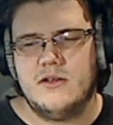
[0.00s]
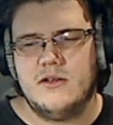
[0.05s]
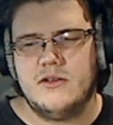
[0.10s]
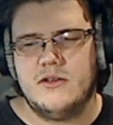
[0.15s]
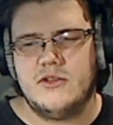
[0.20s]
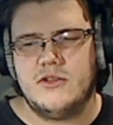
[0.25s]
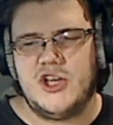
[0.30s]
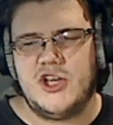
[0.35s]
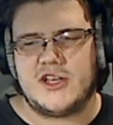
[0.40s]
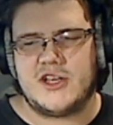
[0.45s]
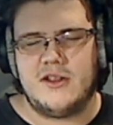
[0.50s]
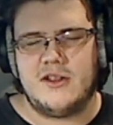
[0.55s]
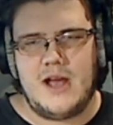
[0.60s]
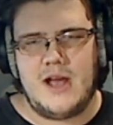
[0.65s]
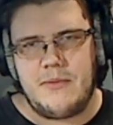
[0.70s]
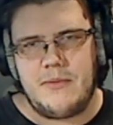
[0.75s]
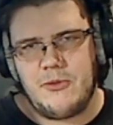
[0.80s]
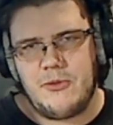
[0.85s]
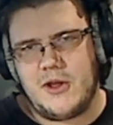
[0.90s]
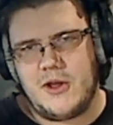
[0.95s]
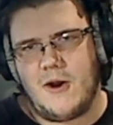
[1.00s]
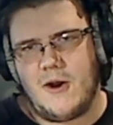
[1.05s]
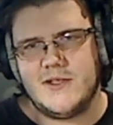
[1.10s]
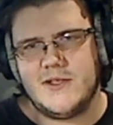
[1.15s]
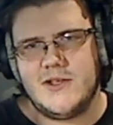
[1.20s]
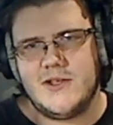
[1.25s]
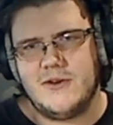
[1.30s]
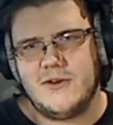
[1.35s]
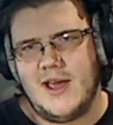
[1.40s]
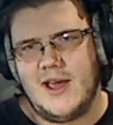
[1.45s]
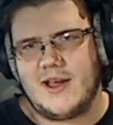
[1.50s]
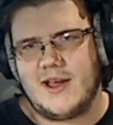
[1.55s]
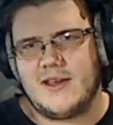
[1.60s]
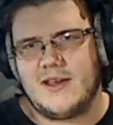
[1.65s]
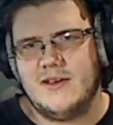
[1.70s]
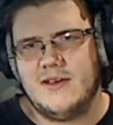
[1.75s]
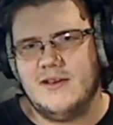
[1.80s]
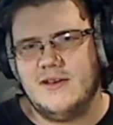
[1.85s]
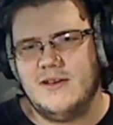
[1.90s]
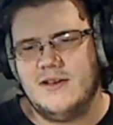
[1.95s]
check the top 3 cards of your
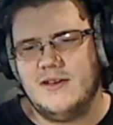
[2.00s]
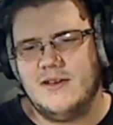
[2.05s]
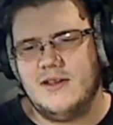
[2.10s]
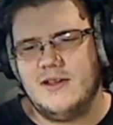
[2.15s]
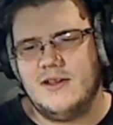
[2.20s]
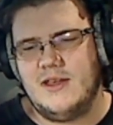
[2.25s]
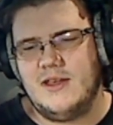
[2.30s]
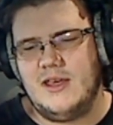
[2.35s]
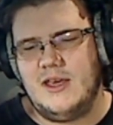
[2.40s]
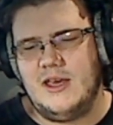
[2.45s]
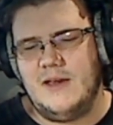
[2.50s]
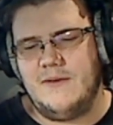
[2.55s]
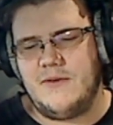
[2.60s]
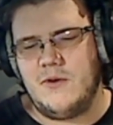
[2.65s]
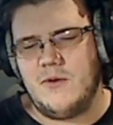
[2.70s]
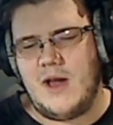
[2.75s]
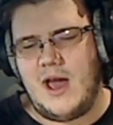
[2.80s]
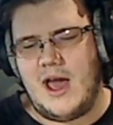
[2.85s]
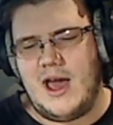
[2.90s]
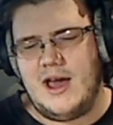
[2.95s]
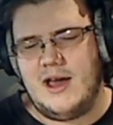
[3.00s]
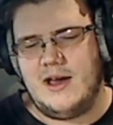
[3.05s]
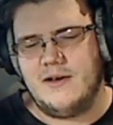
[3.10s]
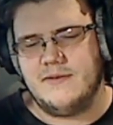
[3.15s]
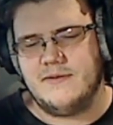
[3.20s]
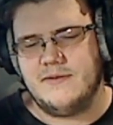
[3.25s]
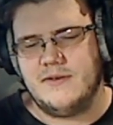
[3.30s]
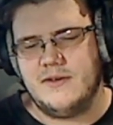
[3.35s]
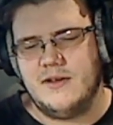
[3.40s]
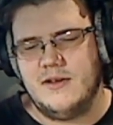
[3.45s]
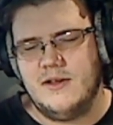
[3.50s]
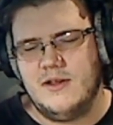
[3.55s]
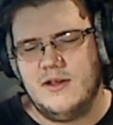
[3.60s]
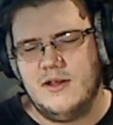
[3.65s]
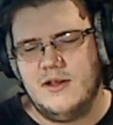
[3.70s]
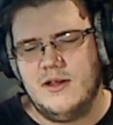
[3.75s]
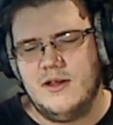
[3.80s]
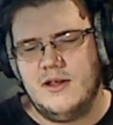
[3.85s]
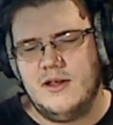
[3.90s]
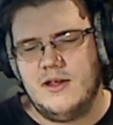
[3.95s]
deck. If you have,
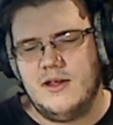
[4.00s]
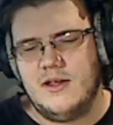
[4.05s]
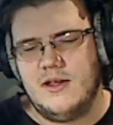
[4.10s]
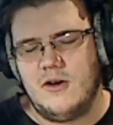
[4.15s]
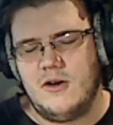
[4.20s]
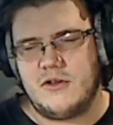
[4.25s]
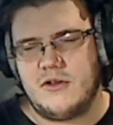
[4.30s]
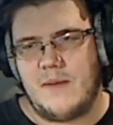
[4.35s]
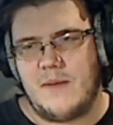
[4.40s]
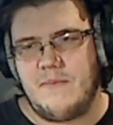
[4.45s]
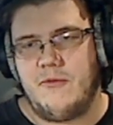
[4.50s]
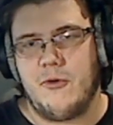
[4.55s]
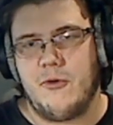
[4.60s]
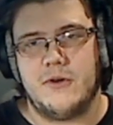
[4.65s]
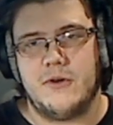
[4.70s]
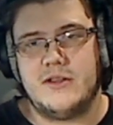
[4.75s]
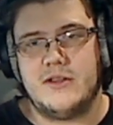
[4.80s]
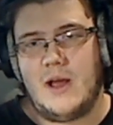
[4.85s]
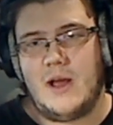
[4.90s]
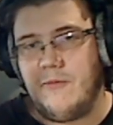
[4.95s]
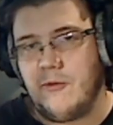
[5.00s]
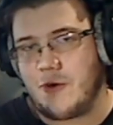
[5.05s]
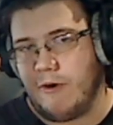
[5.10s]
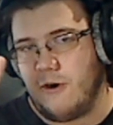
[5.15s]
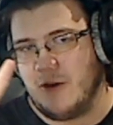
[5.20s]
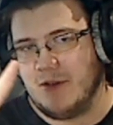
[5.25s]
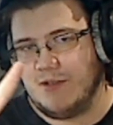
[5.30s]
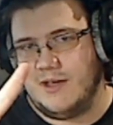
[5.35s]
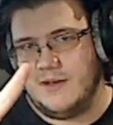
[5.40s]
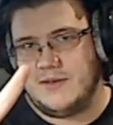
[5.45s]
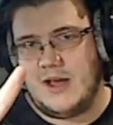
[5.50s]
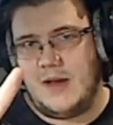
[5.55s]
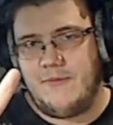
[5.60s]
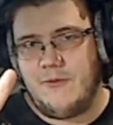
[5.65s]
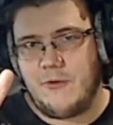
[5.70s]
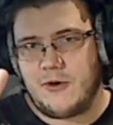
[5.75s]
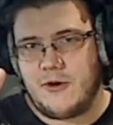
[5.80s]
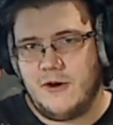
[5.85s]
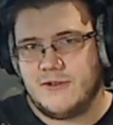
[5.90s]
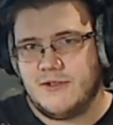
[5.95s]
or top four cards, yeah, top
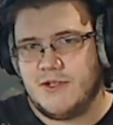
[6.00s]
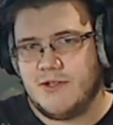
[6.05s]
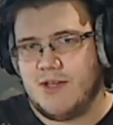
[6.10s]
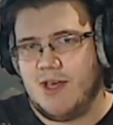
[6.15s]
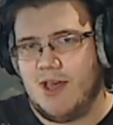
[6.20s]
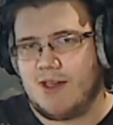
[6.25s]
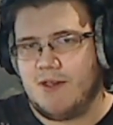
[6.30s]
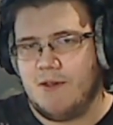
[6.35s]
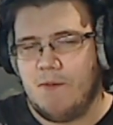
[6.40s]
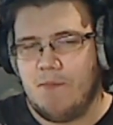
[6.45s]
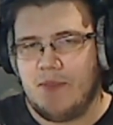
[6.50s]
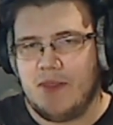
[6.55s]
4 cards of your deck.